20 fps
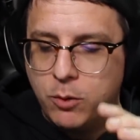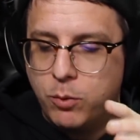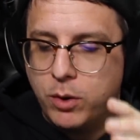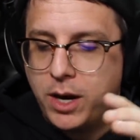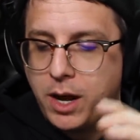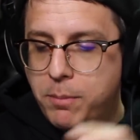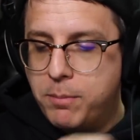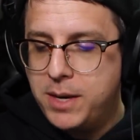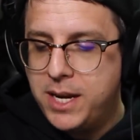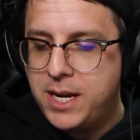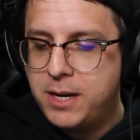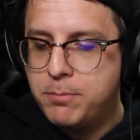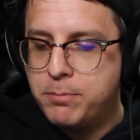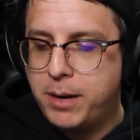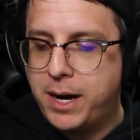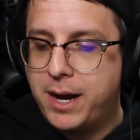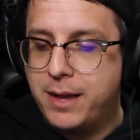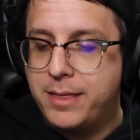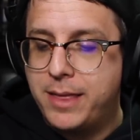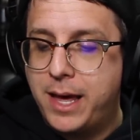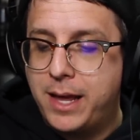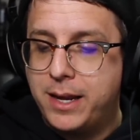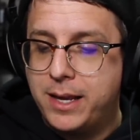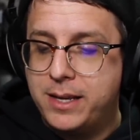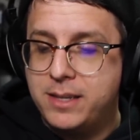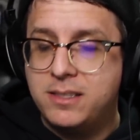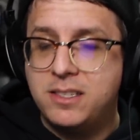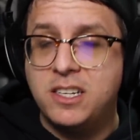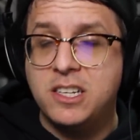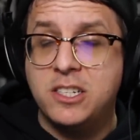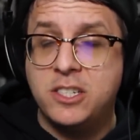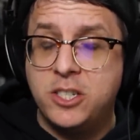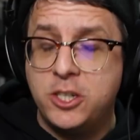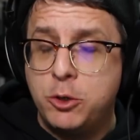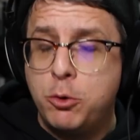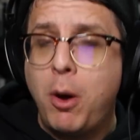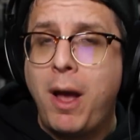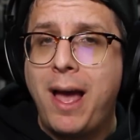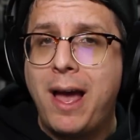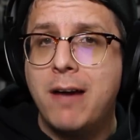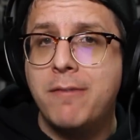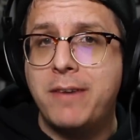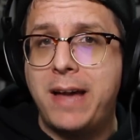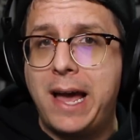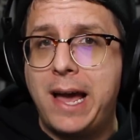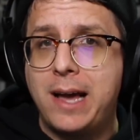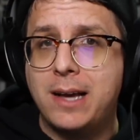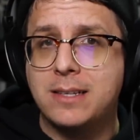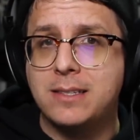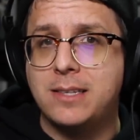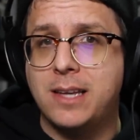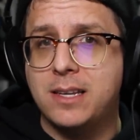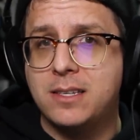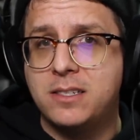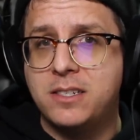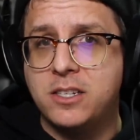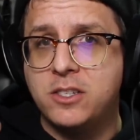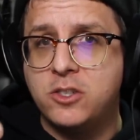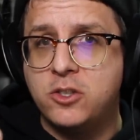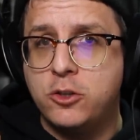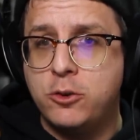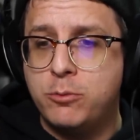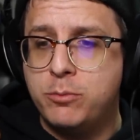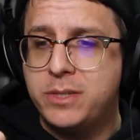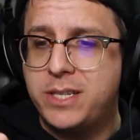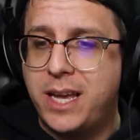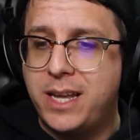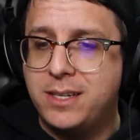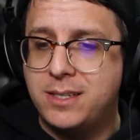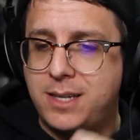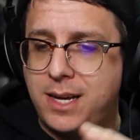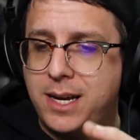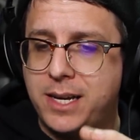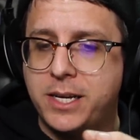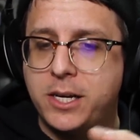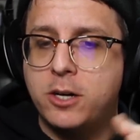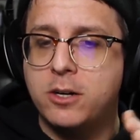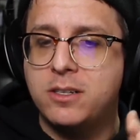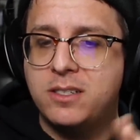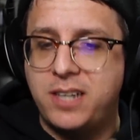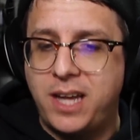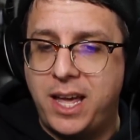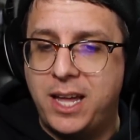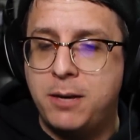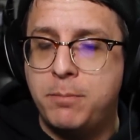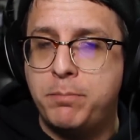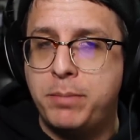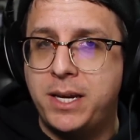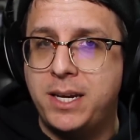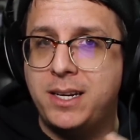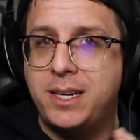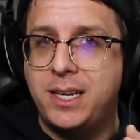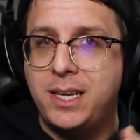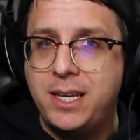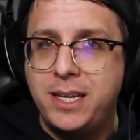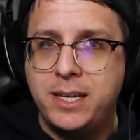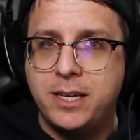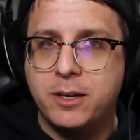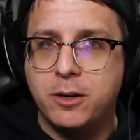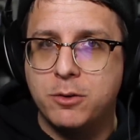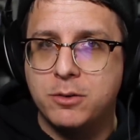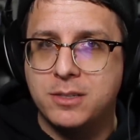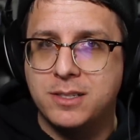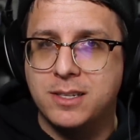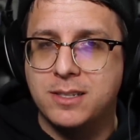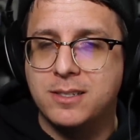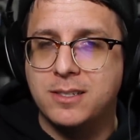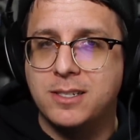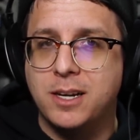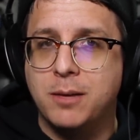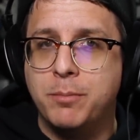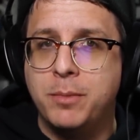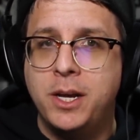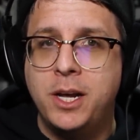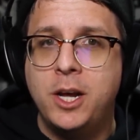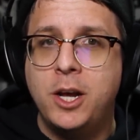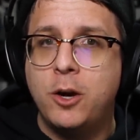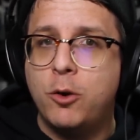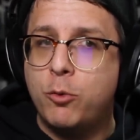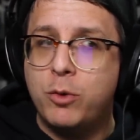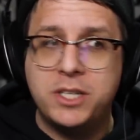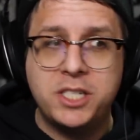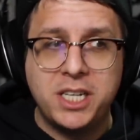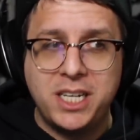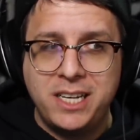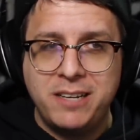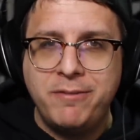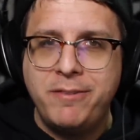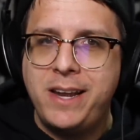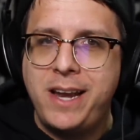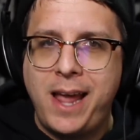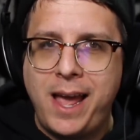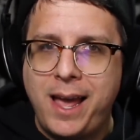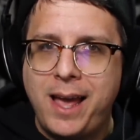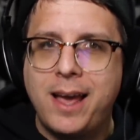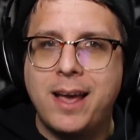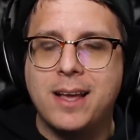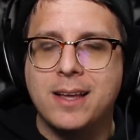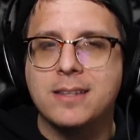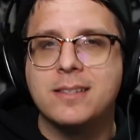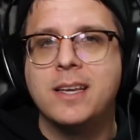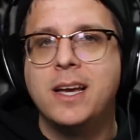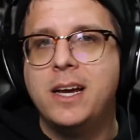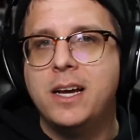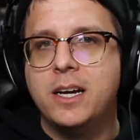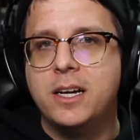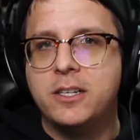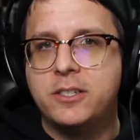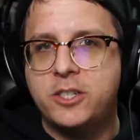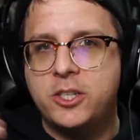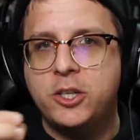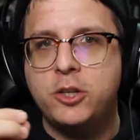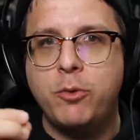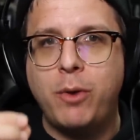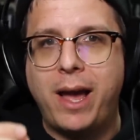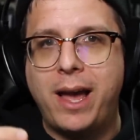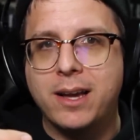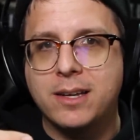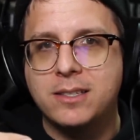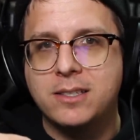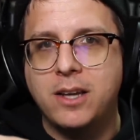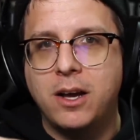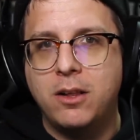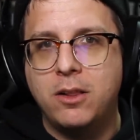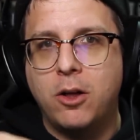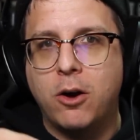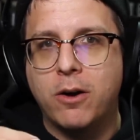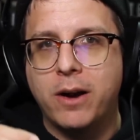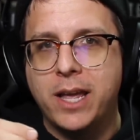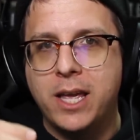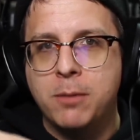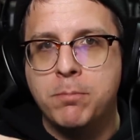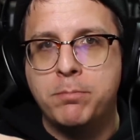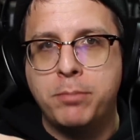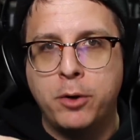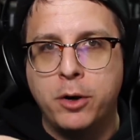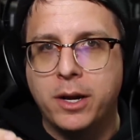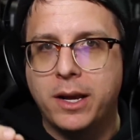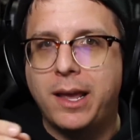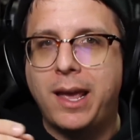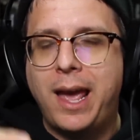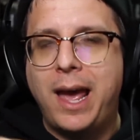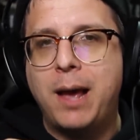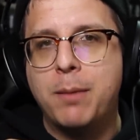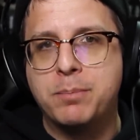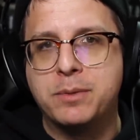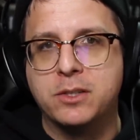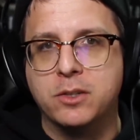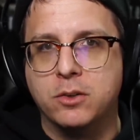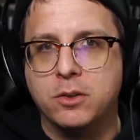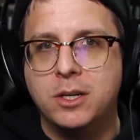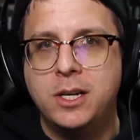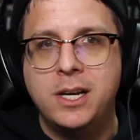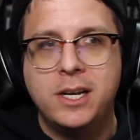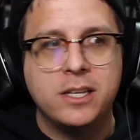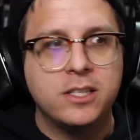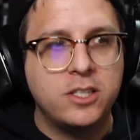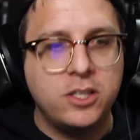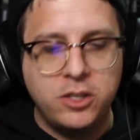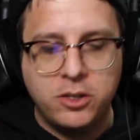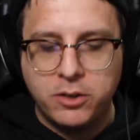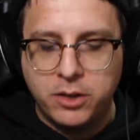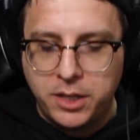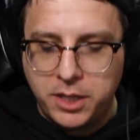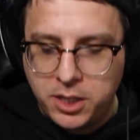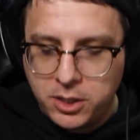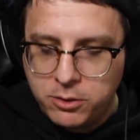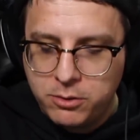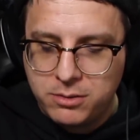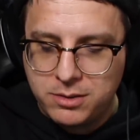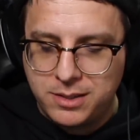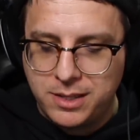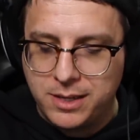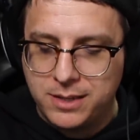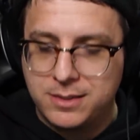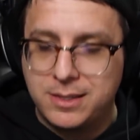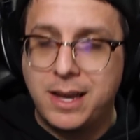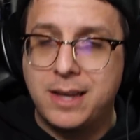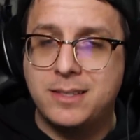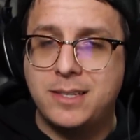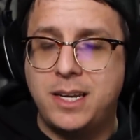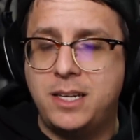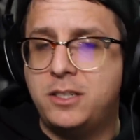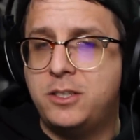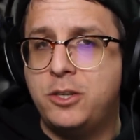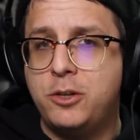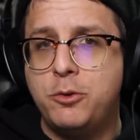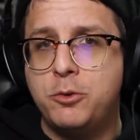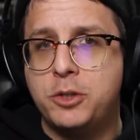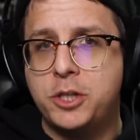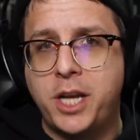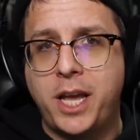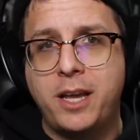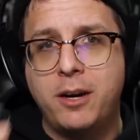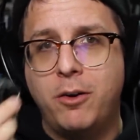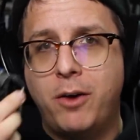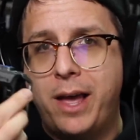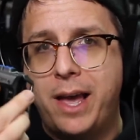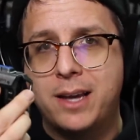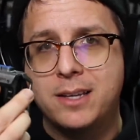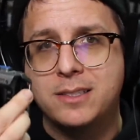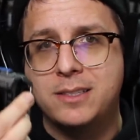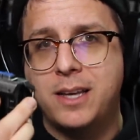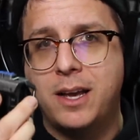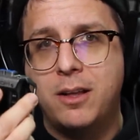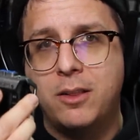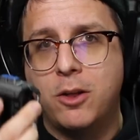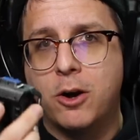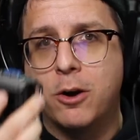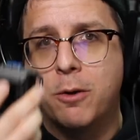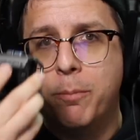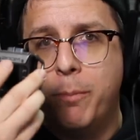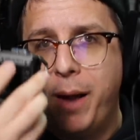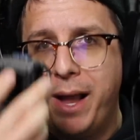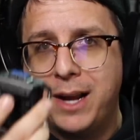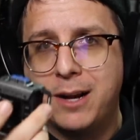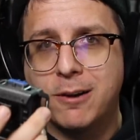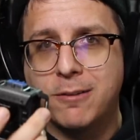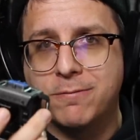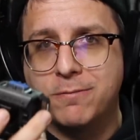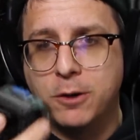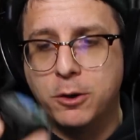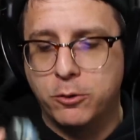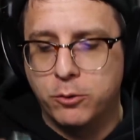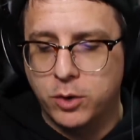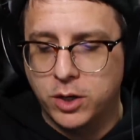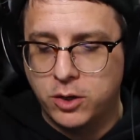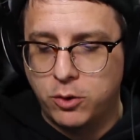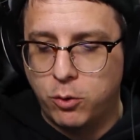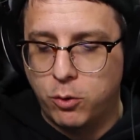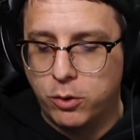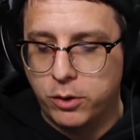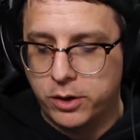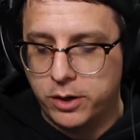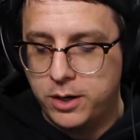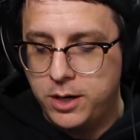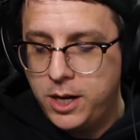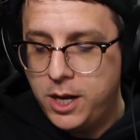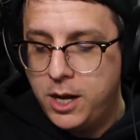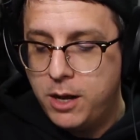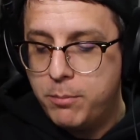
What I mean by that is you do have access to Zoom's entire 10-pin ecosystem, which even has a 2 XLR input capsule. So you could use this as a 2-channel XLR microphone recorder.